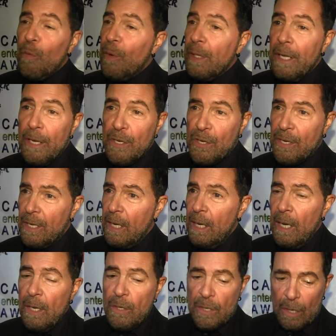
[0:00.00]
a release.
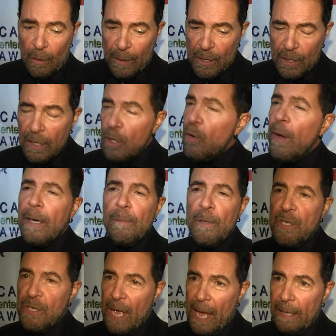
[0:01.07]
So it's incredibly
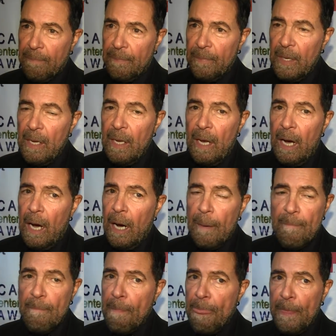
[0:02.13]
sad.
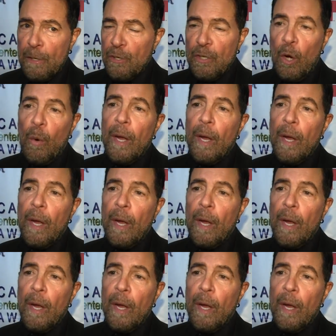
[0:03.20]
There's no